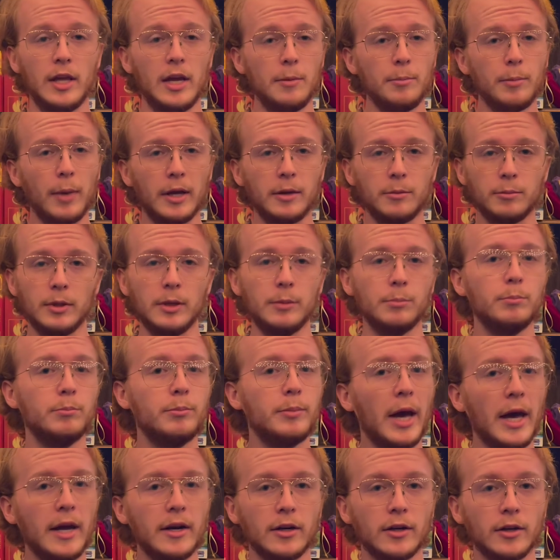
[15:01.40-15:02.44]
might be
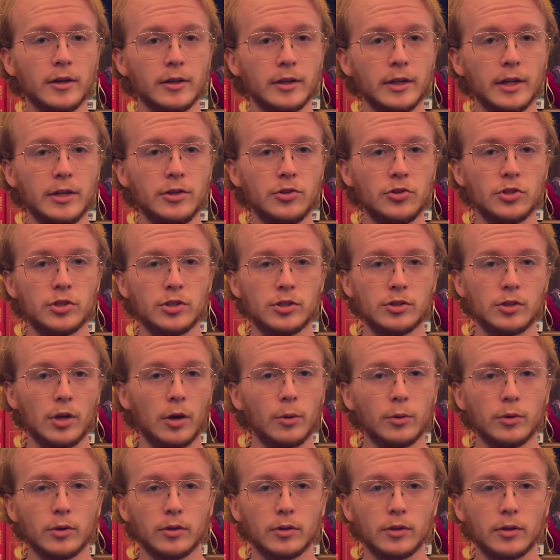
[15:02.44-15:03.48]
better in
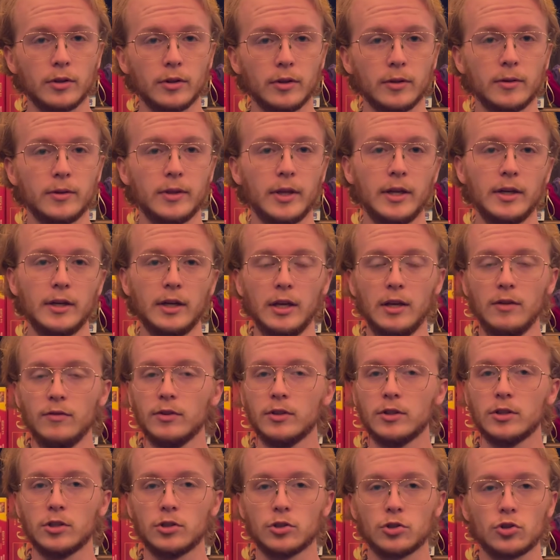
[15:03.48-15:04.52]
total than
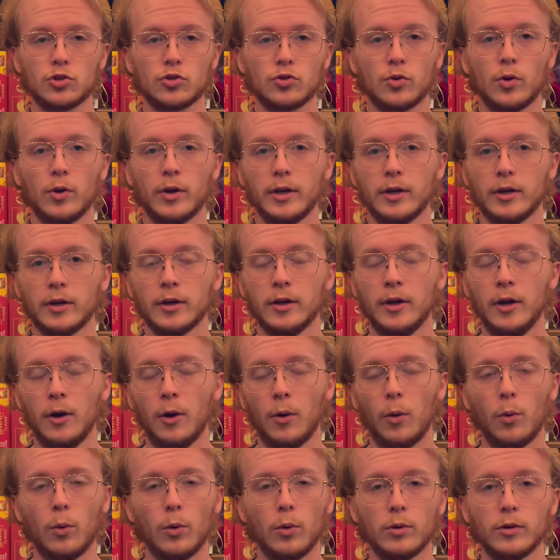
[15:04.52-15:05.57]
even the destroyer
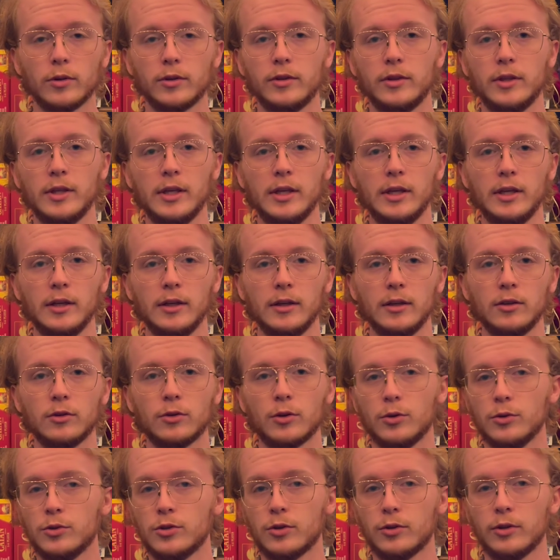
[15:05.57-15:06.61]
or the
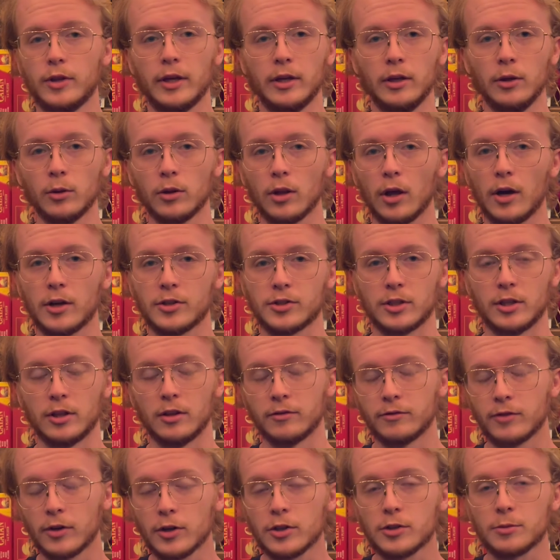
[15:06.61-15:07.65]
cruiser that you lost in the
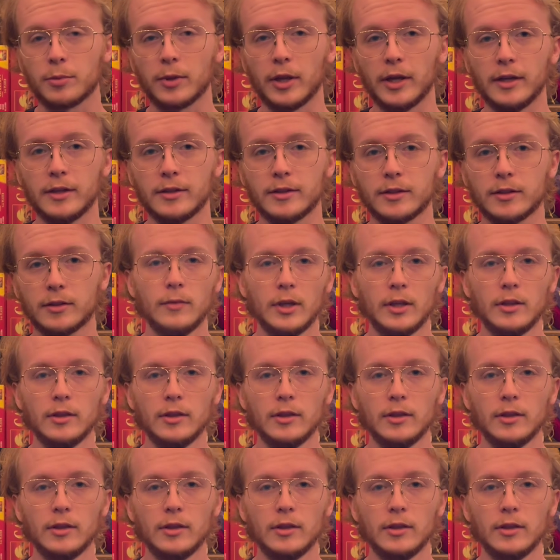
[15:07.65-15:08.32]
first place.